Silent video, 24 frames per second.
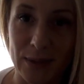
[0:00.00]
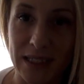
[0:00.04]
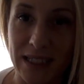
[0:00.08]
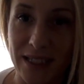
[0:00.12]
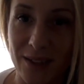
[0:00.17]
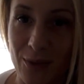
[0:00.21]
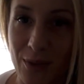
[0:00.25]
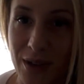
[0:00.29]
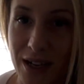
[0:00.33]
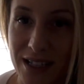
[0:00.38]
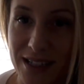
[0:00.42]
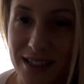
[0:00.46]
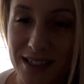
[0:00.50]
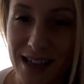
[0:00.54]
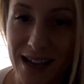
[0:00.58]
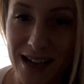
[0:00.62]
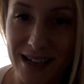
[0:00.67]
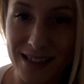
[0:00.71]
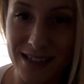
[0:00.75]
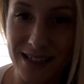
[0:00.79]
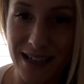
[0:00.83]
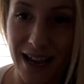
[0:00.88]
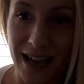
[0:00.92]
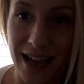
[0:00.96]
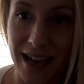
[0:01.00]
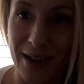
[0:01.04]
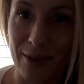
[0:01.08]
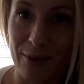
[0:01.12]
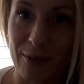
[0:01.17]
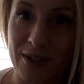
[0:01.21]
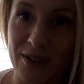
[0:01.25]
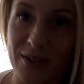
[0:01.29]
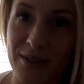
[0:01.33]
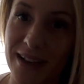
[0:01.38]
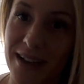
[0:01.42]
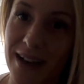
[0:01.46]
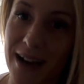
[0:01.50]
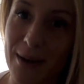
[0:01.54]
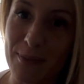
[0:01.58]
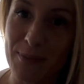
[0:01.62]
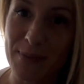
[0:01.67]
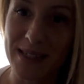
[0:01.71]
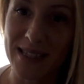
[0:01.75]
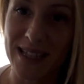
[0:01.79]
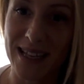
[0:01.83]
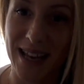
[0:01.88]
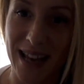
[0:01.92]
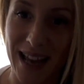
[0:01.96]
We did Wands last time. We're doing
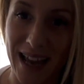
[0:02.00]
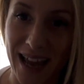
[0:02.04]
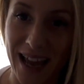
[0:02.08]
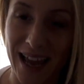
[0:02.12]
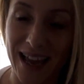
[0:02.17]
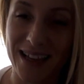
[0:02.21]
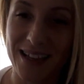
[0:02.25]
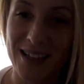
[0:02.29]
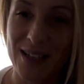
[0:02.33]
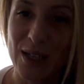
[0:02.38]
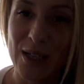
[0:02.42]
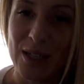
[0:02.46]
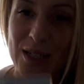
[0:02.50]
Cups today.